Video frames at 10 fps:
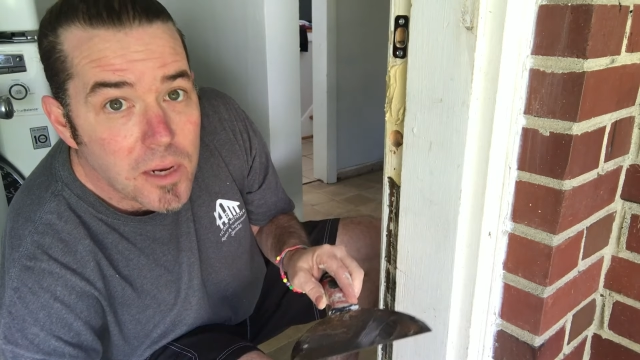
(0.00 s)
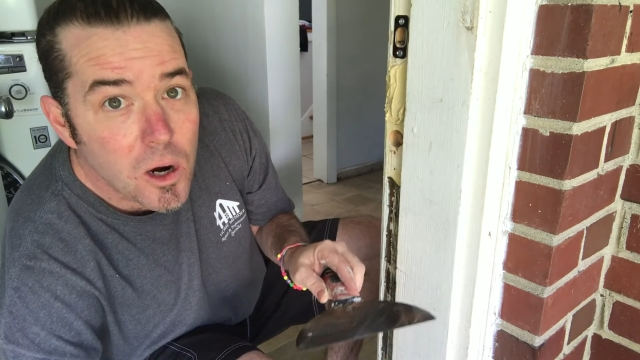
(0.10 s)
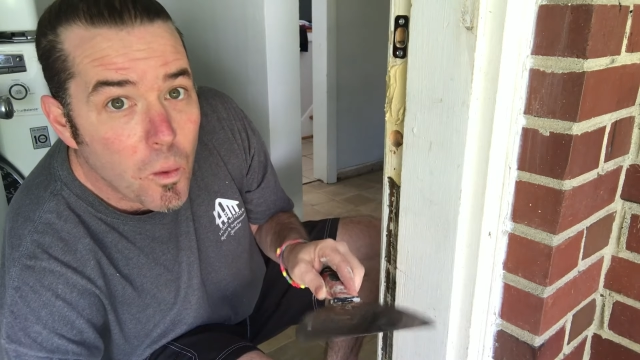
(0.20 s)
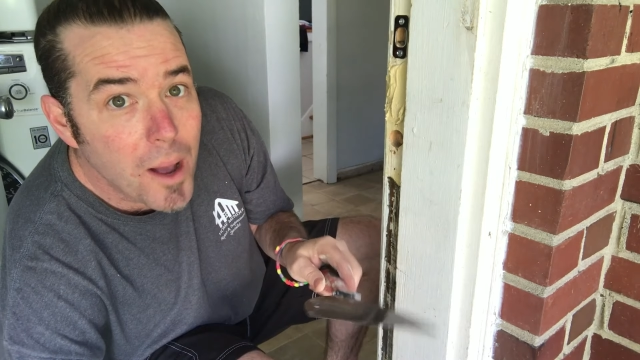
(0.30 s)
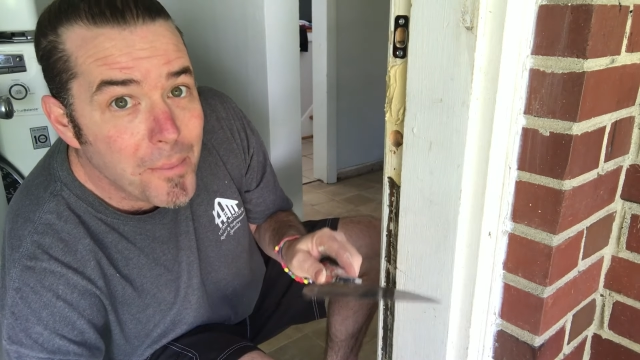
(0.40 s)
I'm
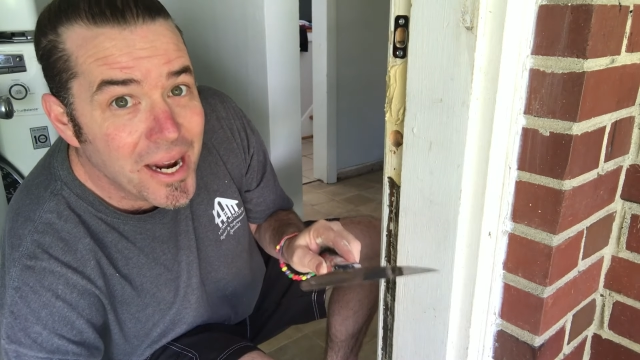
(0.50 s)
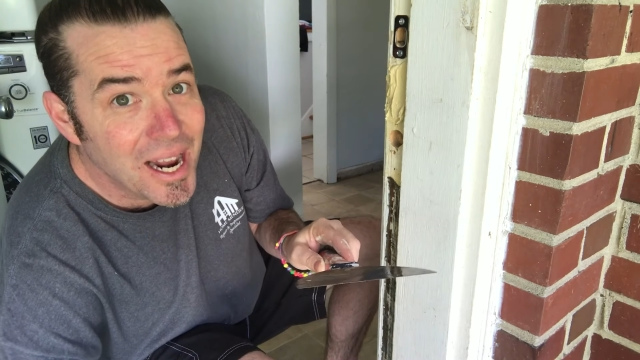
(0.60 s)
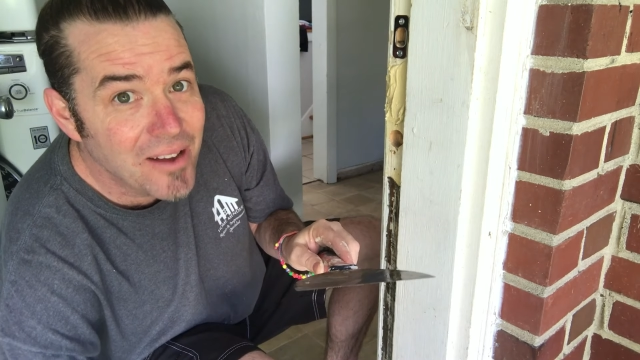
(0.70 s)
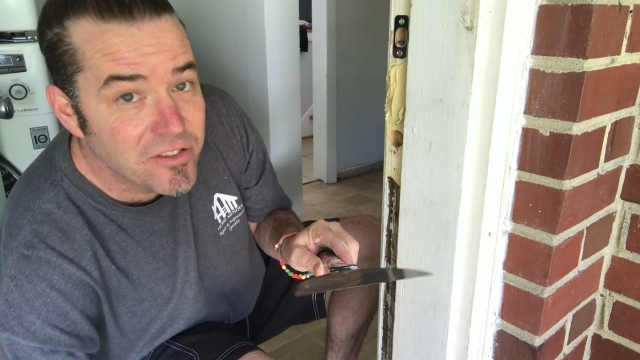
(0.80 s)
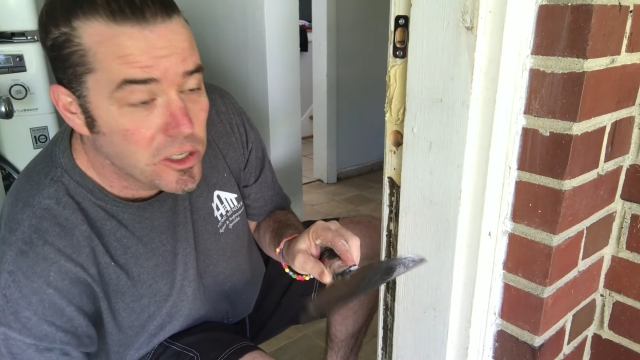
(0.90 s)
gonna wet my
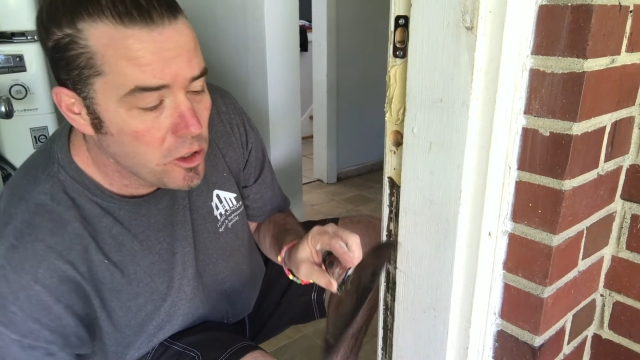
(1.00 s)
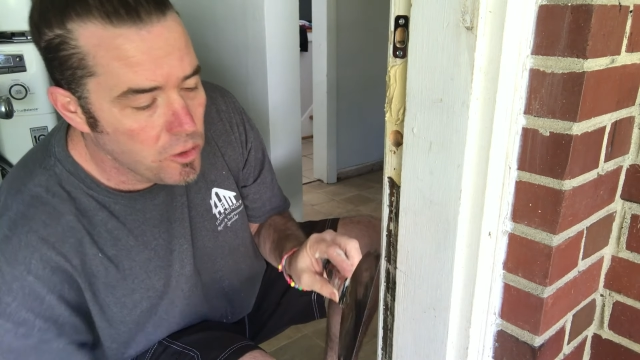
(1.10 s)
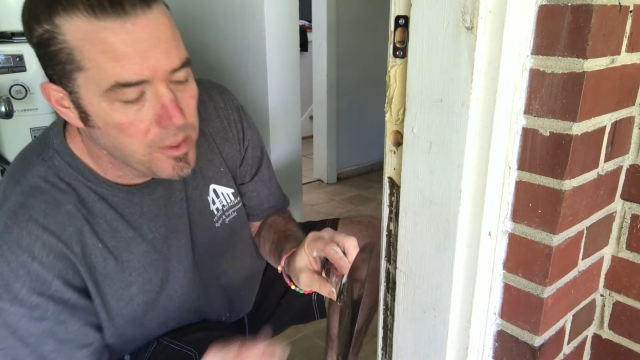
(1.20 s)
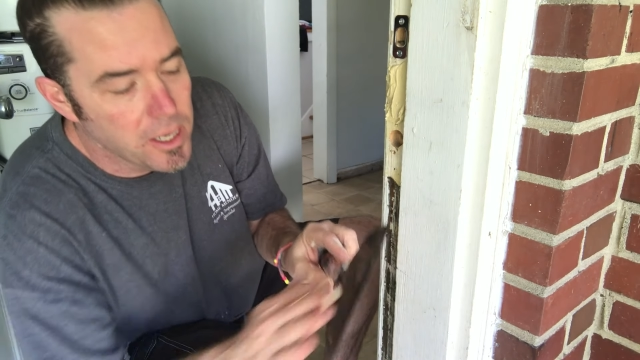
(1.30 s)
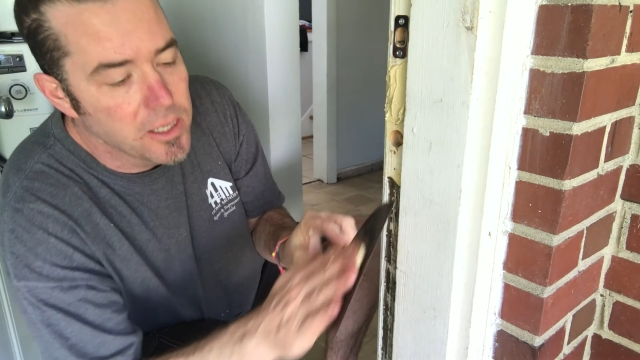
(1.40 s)
knife
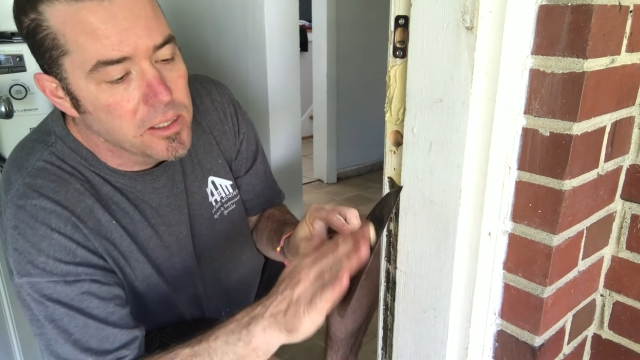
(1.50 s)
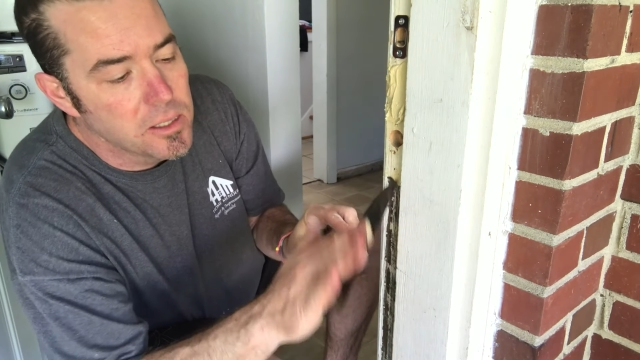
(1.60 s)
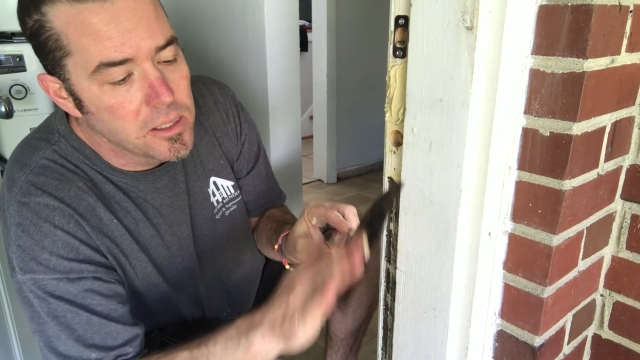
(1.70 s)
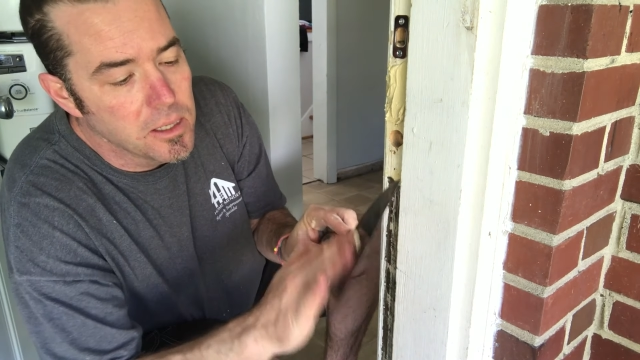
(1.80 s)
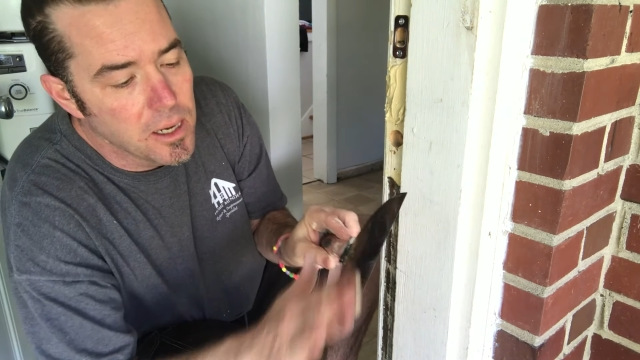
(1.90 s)
too
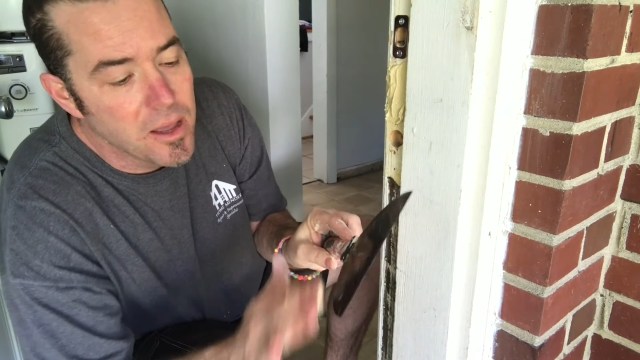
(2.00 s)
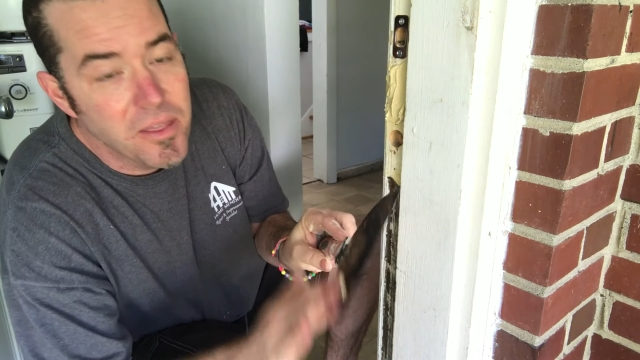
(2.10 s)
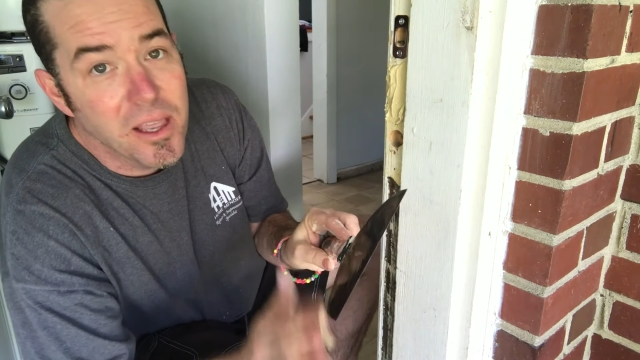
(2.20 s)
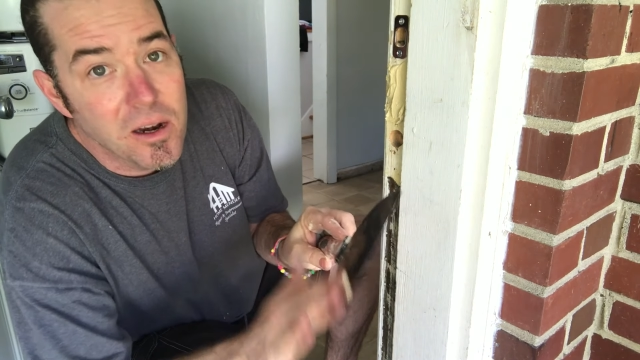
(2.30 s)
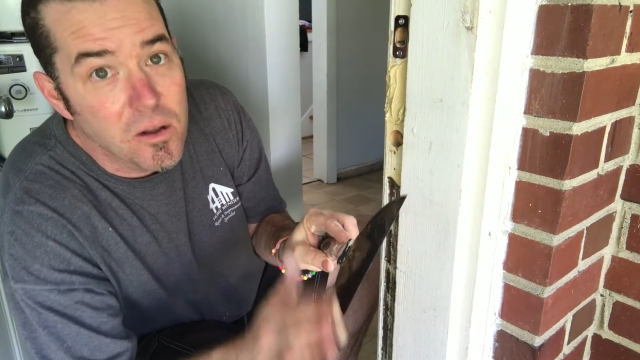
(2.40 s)
because I
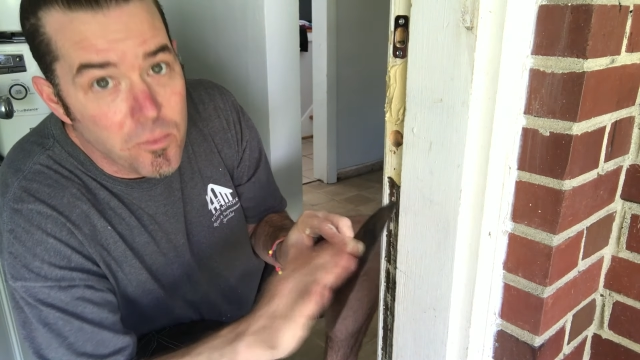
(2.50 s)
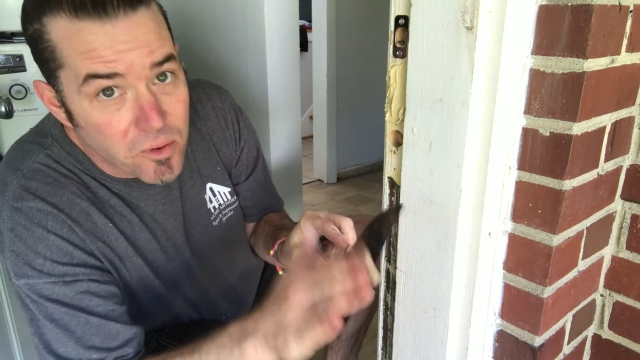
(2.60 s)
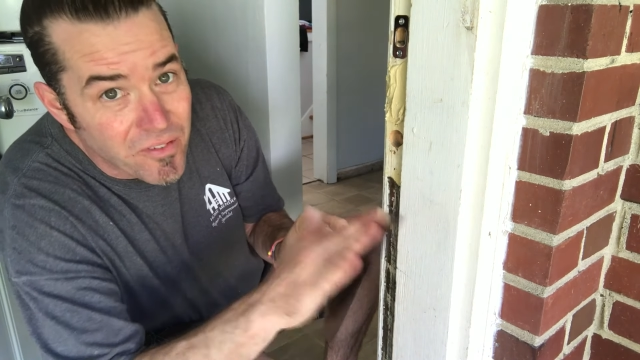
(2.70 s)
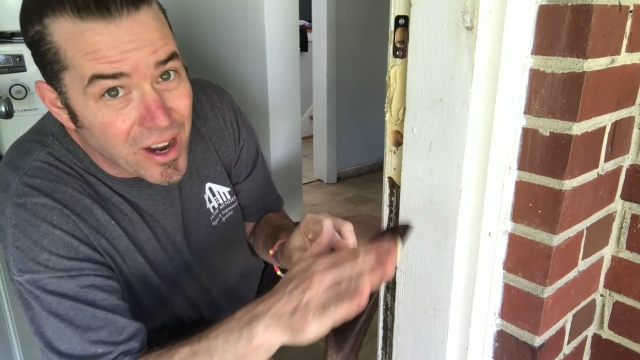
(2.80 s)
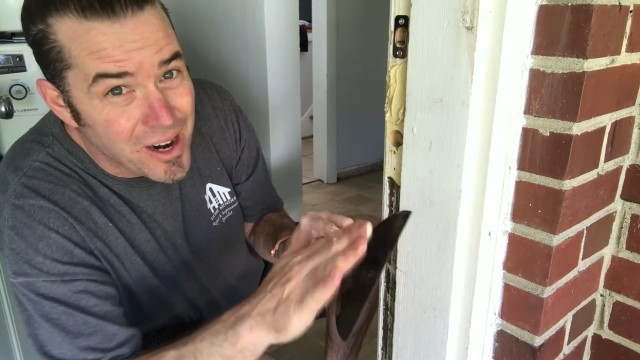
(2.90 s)
think it'll
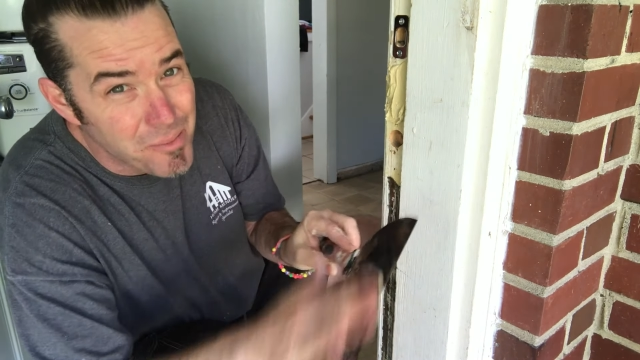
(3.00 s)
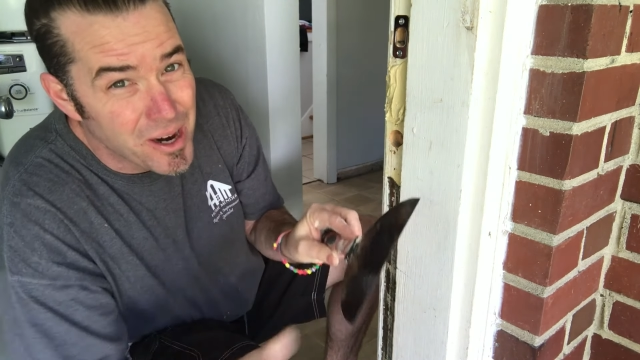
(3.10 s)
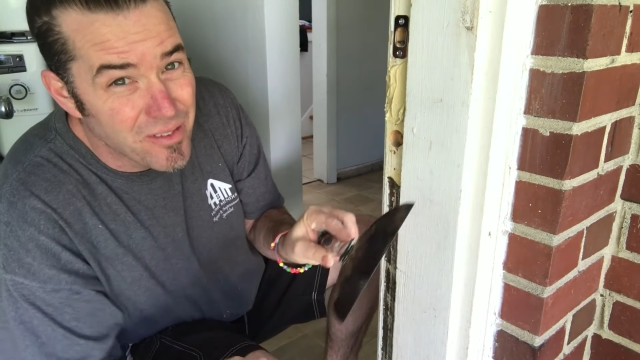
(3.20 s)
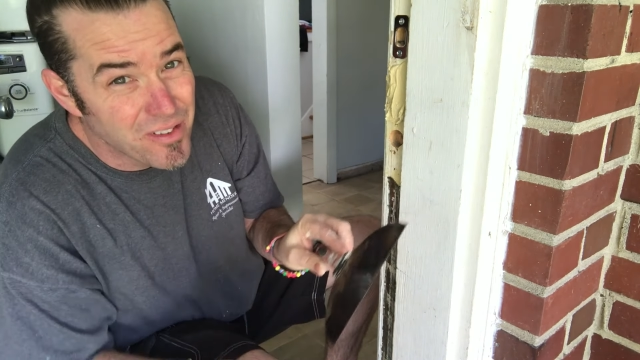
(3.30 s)
provide a better